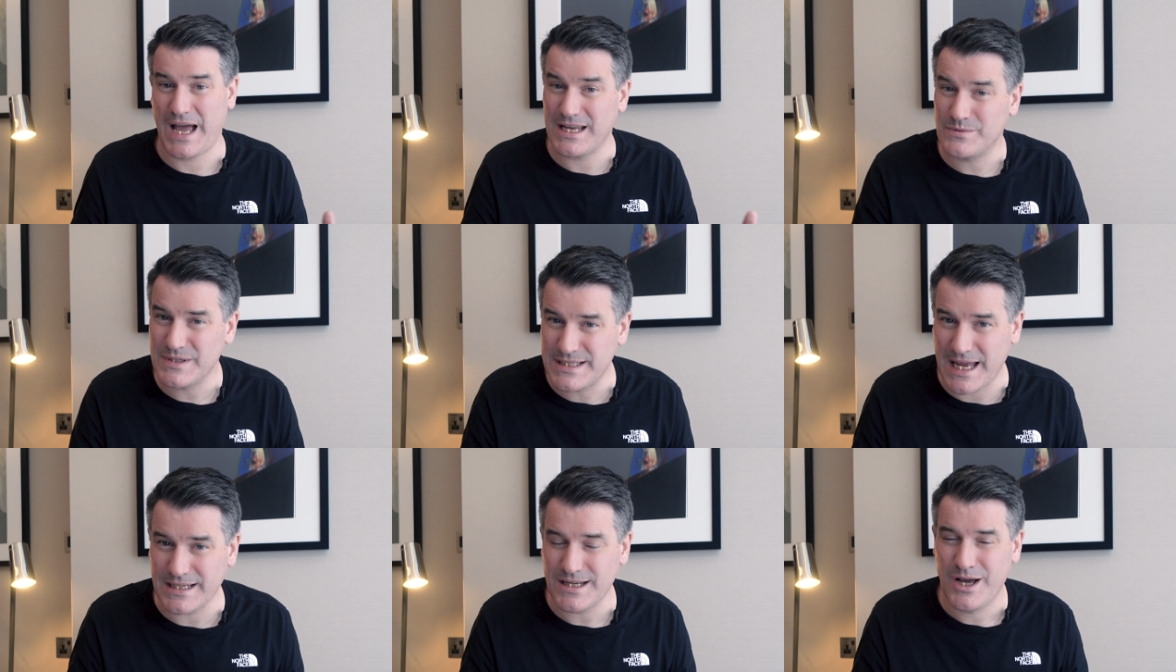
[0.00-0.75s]
as we
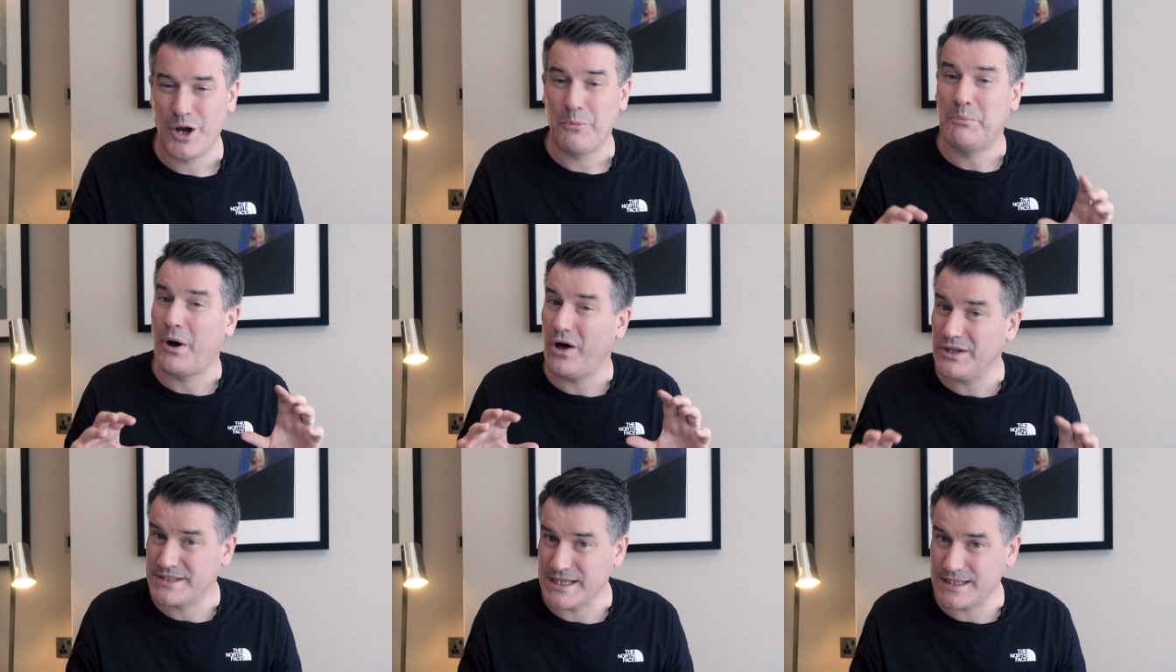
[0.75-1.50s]
said,
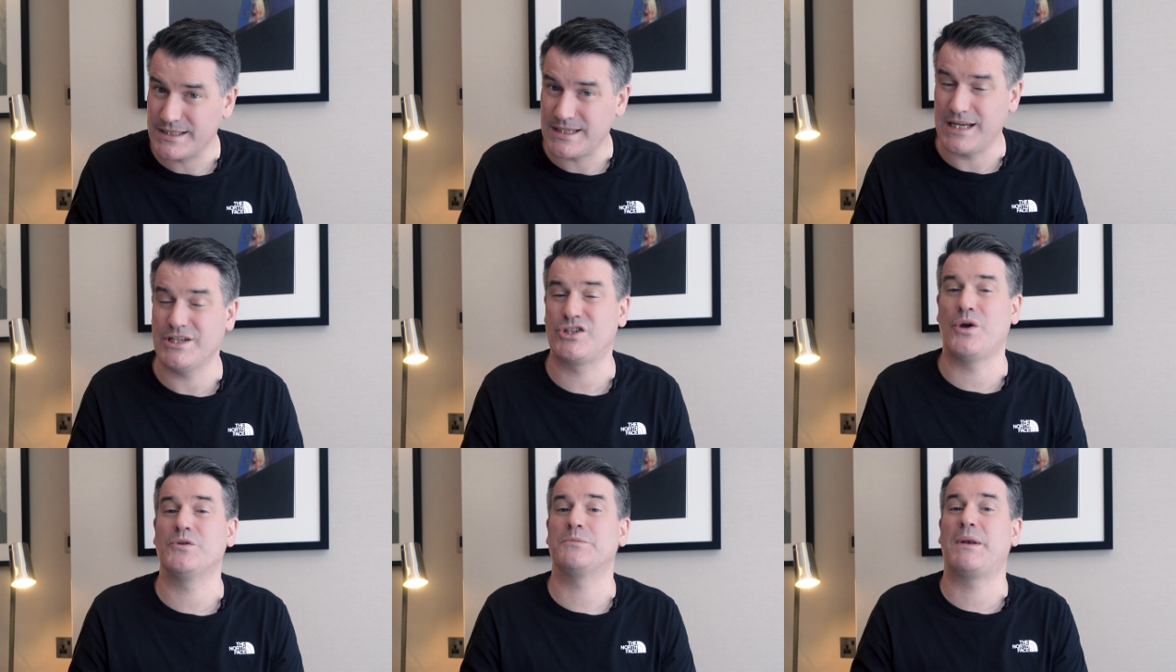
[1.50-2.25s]
politics is
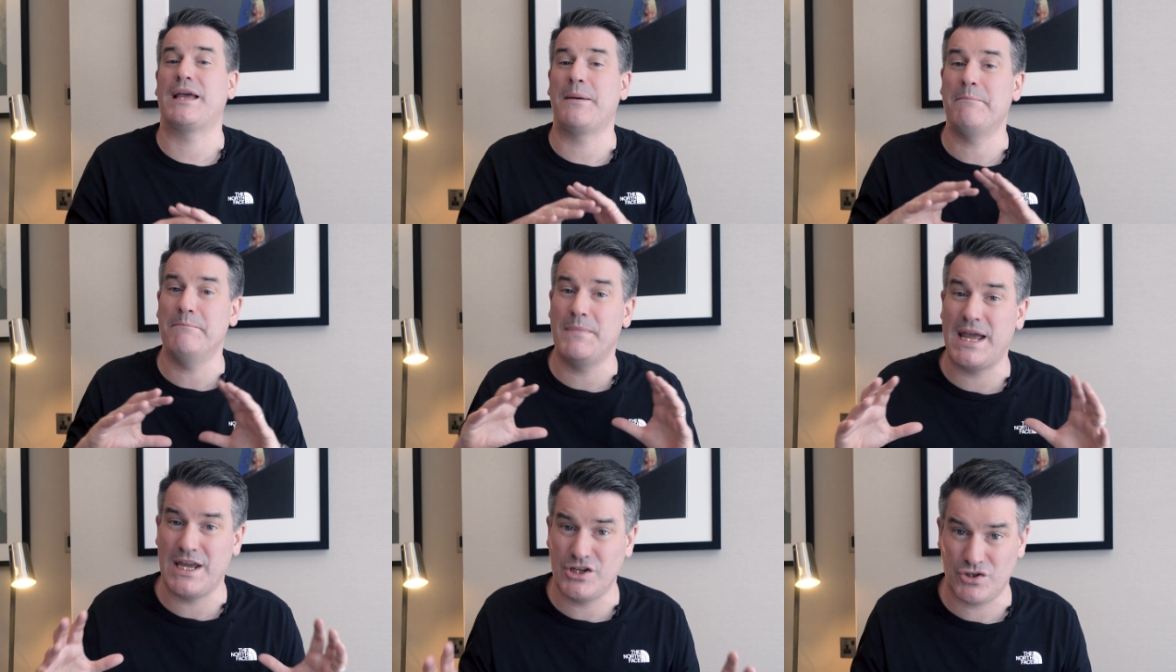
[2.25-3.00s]
going to play a
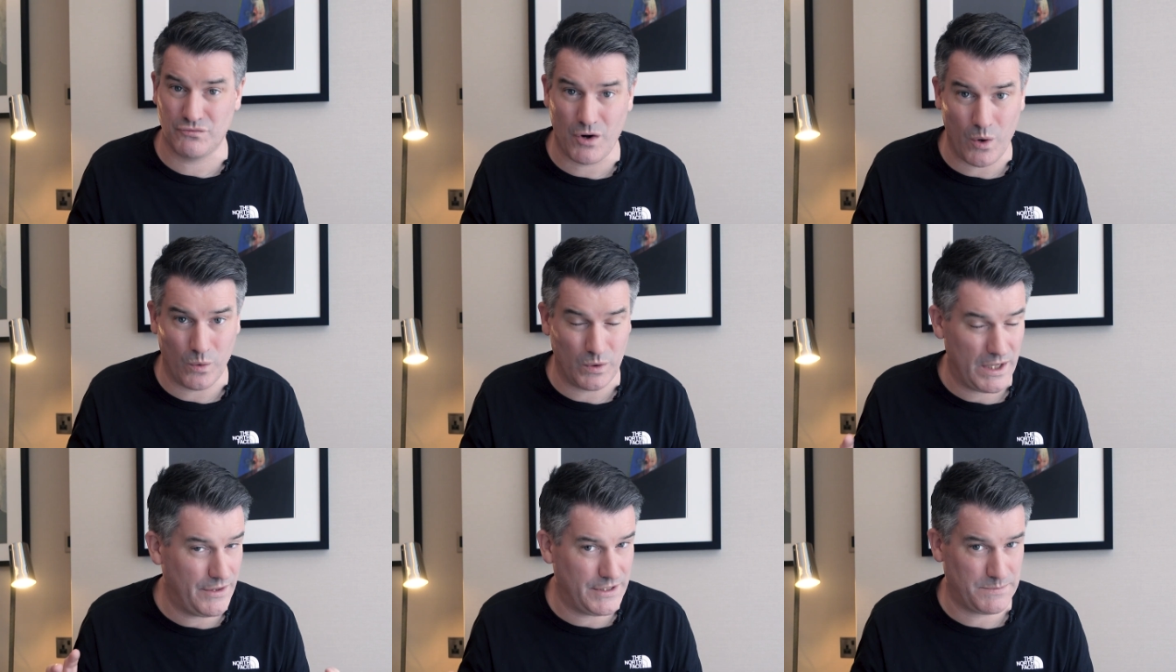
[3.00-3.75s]
major role
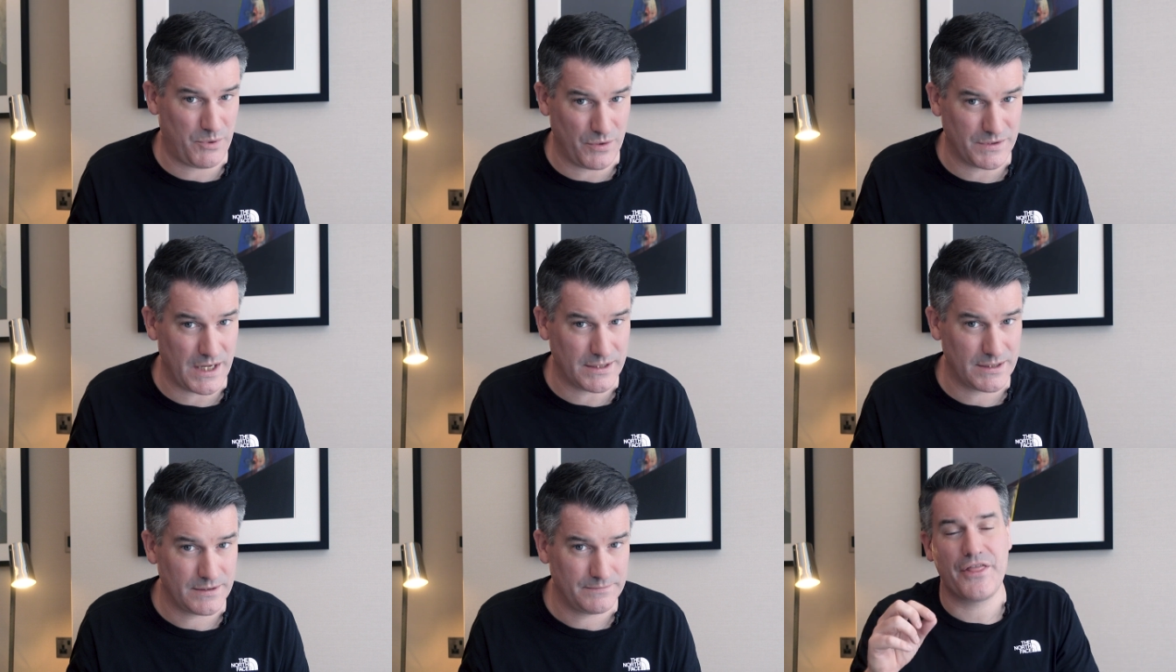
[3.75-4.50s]
in this process.